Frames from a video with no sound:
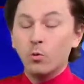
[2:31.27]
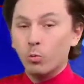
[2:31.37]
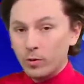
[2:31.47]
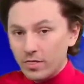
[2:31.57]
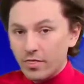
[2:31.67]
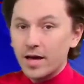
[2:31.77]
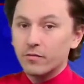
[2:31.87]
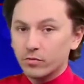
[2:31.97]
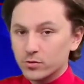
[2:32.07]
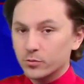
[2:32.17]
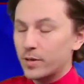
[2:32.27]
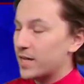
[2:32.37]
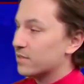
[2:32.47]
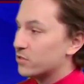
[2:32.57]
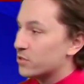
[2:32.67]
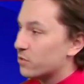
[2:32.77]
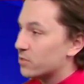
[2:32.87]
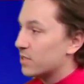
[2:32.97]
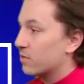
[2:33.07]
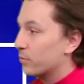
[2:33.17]
with that frontal passage
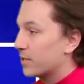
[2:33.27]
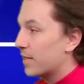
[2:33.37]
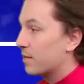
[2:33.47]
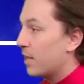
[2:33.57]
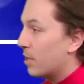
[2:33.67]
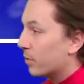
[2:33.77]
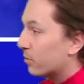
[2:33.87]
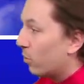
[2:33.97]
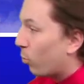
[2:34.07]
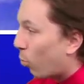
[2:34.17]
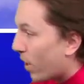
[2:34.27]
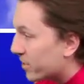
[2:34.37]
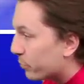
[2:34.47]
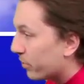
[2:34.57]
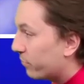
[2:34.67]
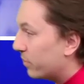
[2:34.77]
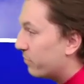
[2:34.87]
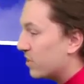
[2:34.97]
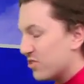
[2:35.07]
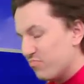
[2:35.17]
associated with that. But widespread
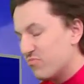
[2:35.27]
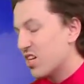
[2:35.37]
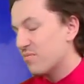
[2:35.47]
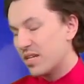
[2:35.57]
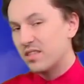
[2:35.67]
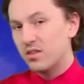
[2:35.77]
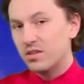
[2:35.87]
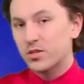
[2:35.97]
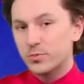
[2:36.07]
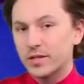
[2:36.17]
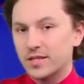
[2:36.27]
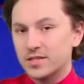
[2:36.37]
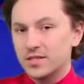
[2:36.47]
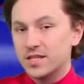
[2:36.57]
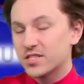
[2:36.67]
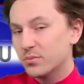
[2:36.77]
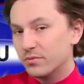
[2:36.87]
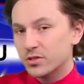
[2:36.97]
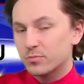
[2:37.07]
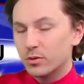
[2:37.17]
50s, yeah, I think you can expect that today. Some
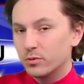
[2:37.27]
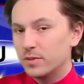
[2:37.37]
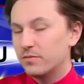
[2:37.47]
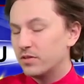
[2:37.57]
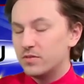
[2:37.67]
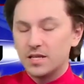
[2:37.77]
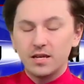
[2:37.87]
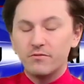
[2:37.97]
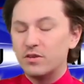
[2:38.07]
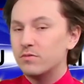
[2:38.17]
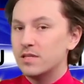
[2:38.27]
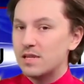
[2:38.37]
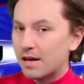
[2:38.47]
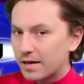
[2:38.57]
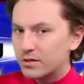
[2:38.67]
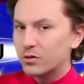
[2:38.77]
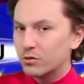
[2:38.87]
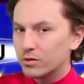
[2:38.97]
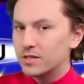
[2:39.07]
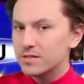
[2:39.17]
of us probably be 58, 59
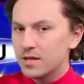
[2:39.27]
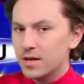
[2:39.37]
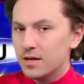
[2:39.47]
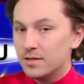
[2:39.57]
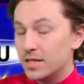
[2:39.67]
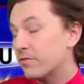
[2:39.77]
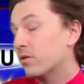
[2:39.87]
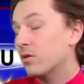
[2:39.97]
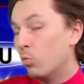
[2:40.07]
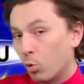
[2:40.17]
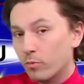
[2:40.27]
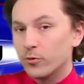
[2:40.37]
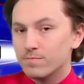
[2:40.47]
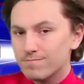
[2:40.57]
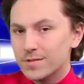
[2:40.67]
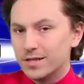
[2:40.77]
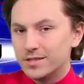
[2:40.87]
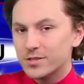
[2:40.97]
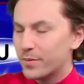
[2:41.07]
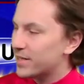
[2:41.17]
degrees. Definitely warmer than
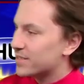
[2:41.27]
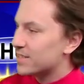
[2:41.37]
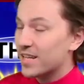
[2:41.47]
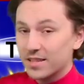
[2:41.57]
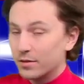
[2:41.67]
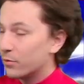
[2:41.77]
anticipated today. And then